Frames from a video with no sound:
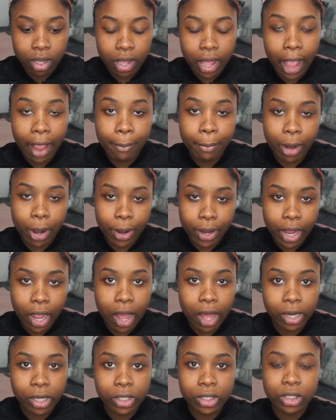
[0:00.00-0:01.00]
at Broward
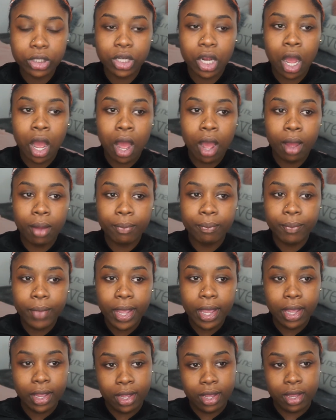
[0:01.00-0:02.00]
College um
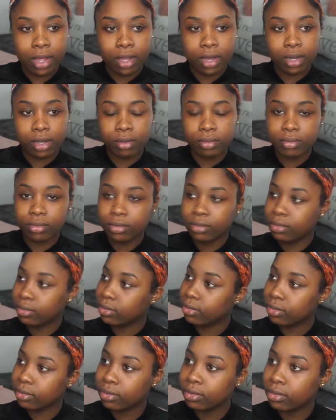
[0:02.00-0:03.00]
and
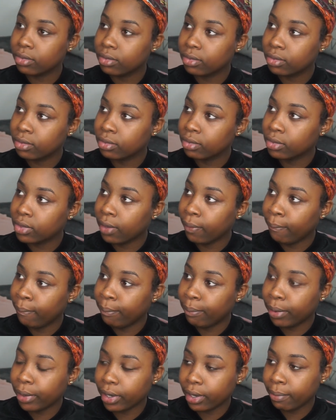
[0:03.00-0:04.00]

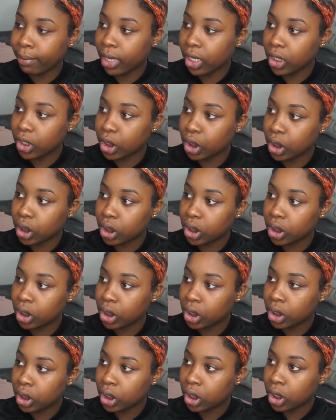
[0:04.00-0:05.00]
pretty much
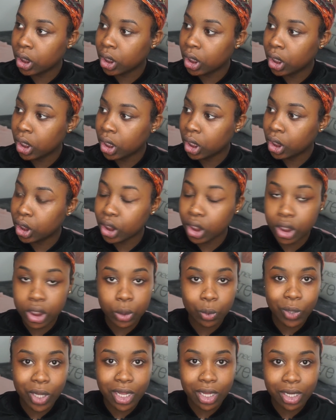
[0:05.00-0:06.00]
just
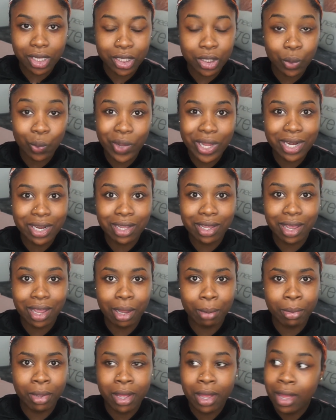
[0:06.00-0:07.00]
wait it's a waiting
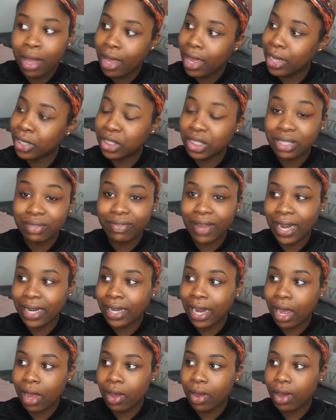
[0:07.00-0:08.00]
game and just
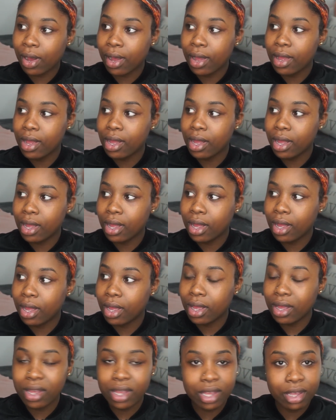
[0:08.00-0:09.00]
find out
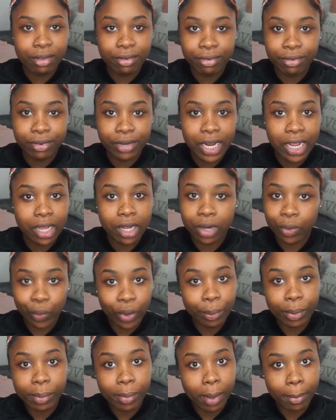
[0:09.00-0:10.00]
if they're gonna
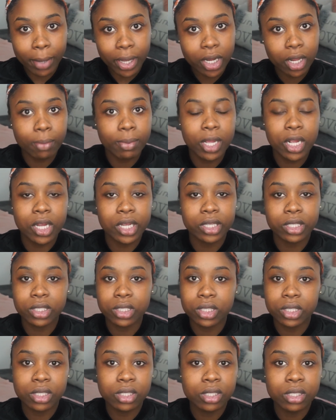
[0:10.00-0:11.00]
run me my money
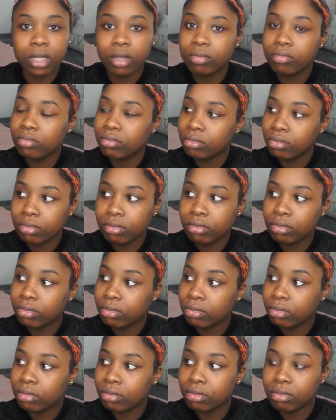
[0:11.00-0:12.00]
because
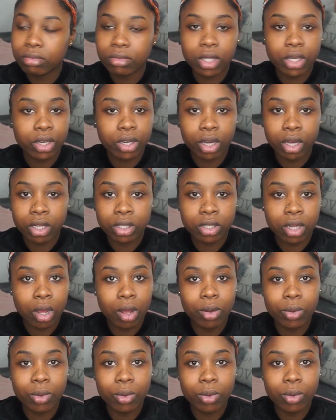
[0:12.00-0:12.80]
your girl don't